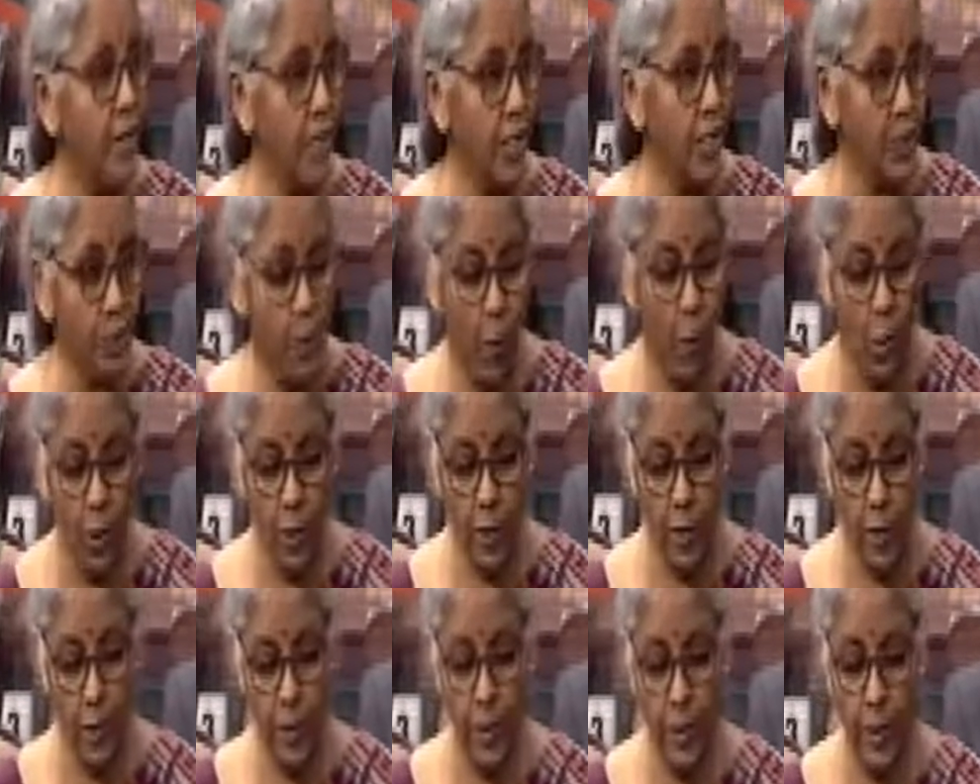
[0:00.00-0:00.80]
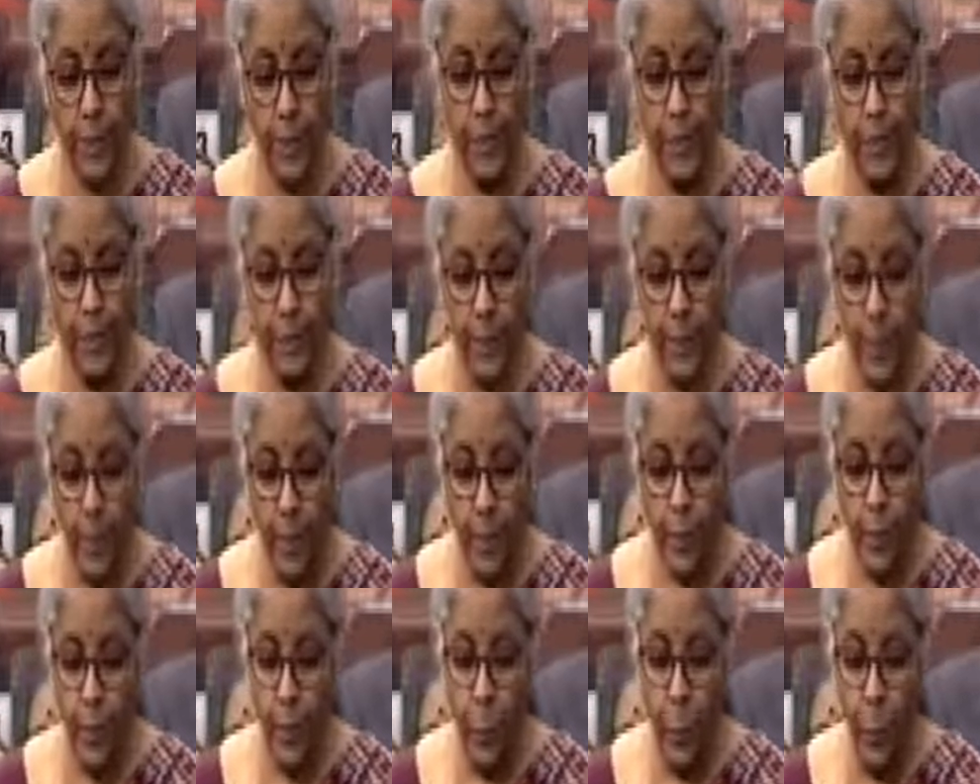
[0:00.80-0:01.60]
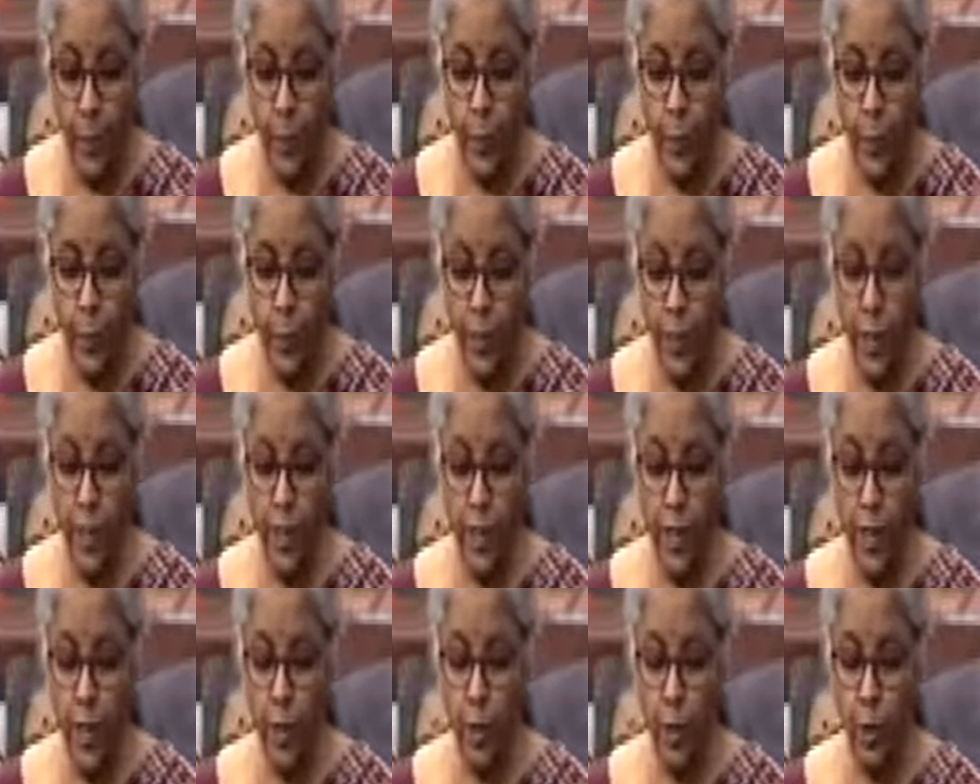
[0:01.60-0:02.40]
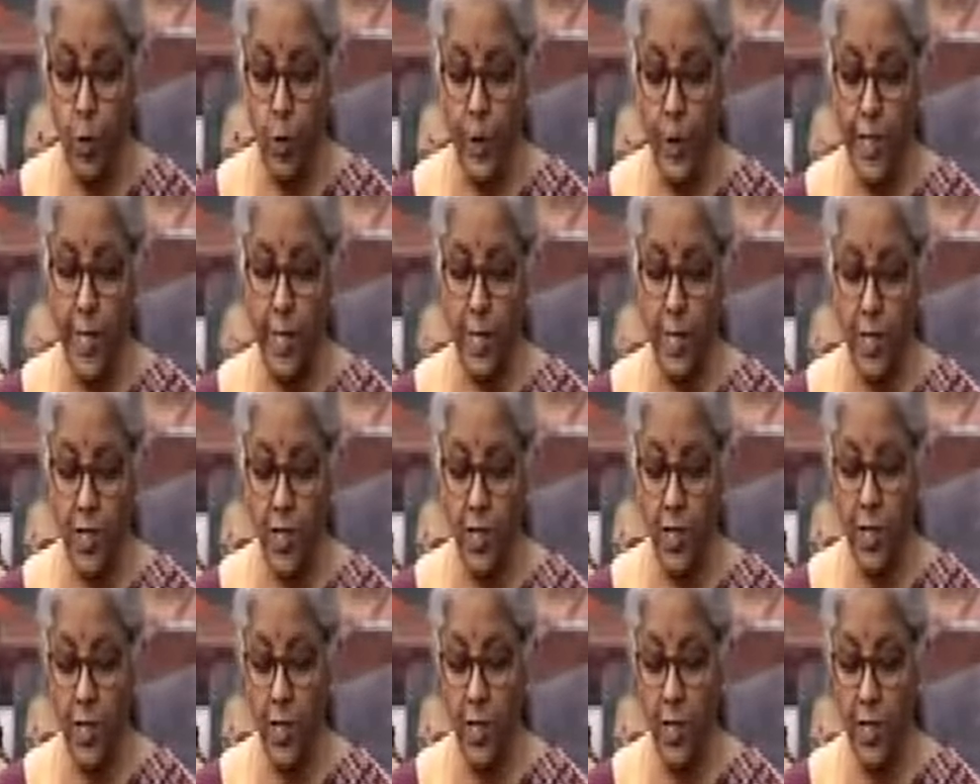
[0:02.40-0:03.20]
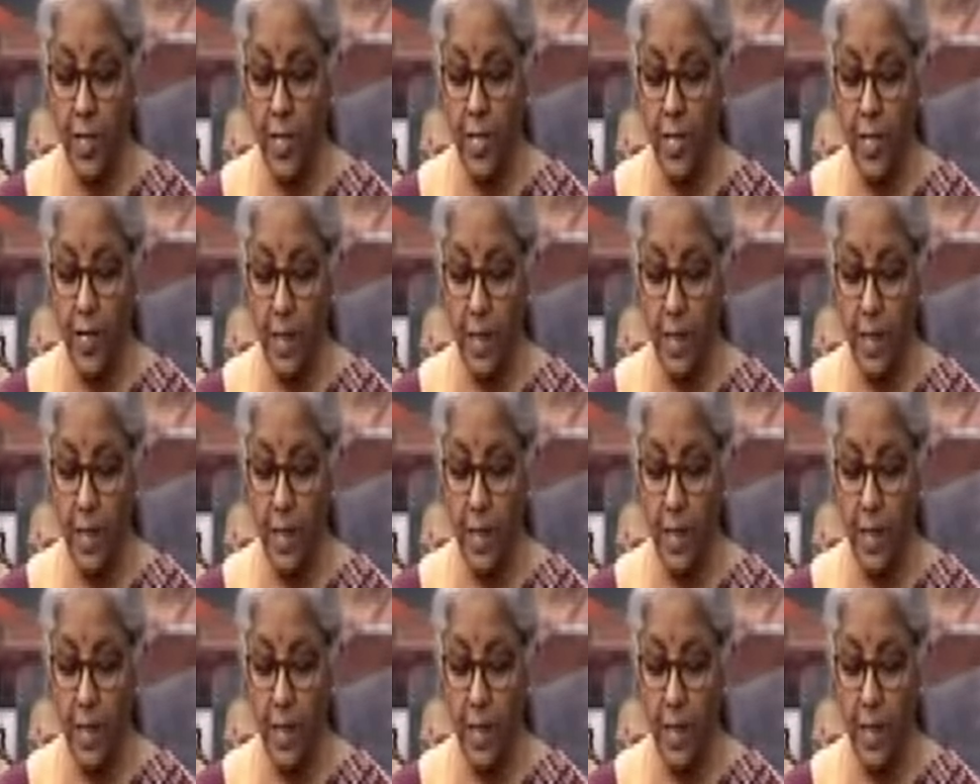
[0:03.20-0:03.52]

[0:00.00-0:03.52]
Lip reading: response, with potential to create 60